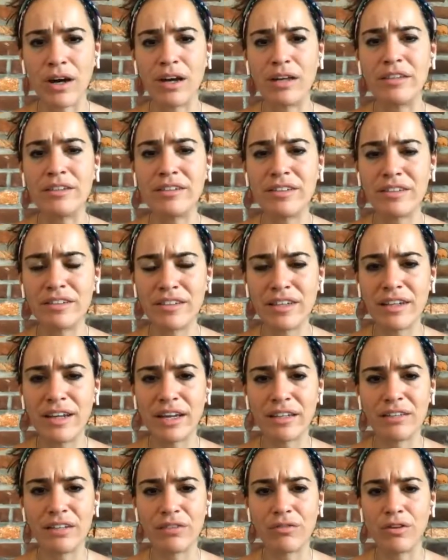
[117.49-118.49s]

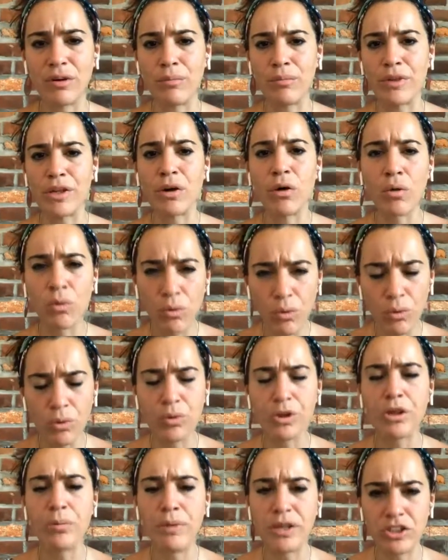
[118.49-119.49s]
disconnecting from the old
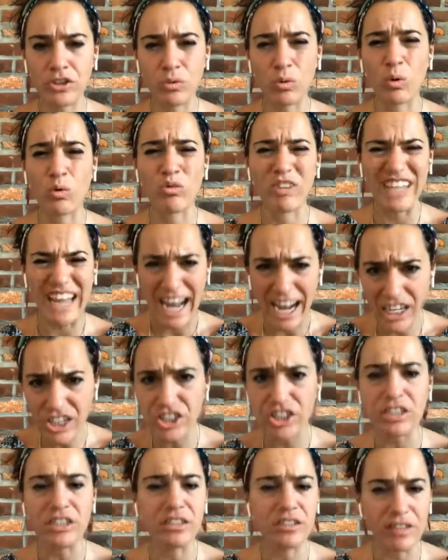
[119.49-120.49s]
habitual
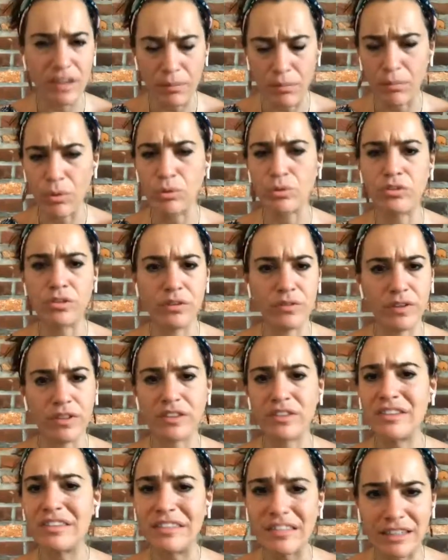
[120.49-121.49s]
reactions that most of us
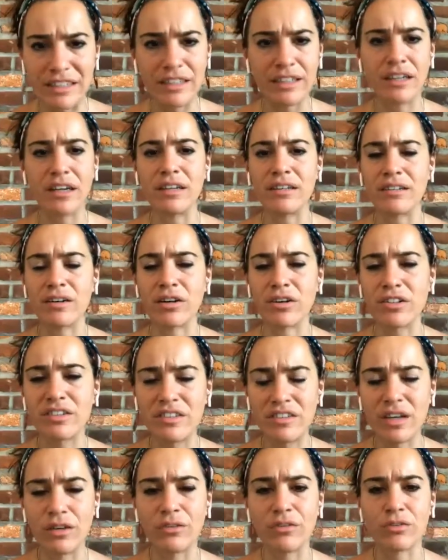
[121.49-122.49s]
see ourselves